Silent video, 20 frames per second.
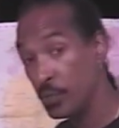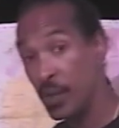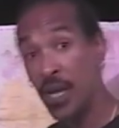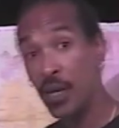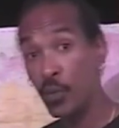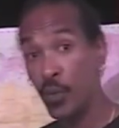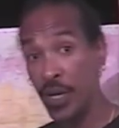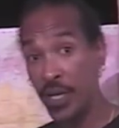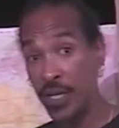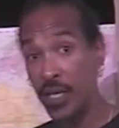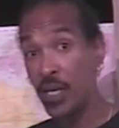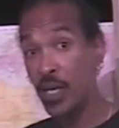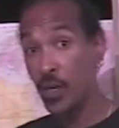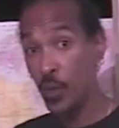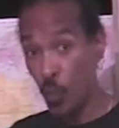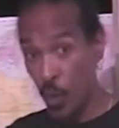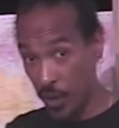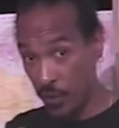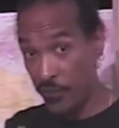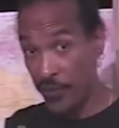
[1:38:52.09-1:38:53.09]
By the way,
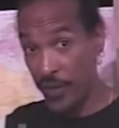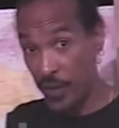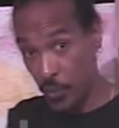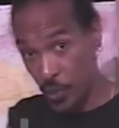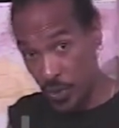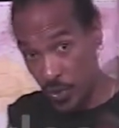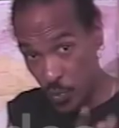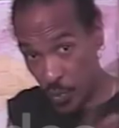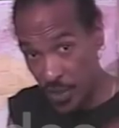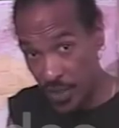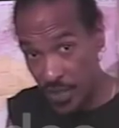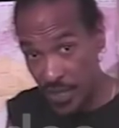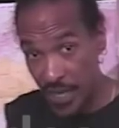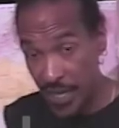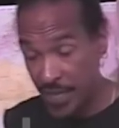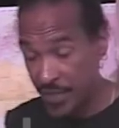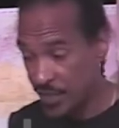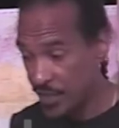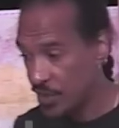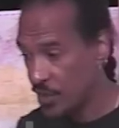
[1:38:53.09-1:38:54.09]
welfare was one of the
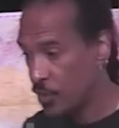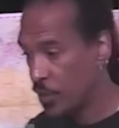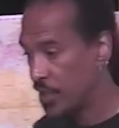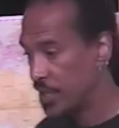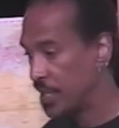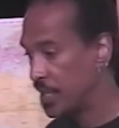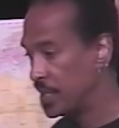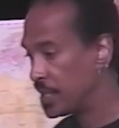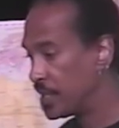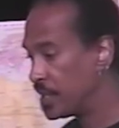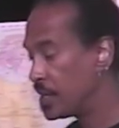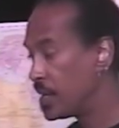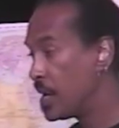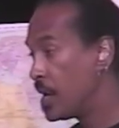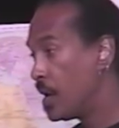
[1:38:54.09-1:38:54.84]
answers to what they did.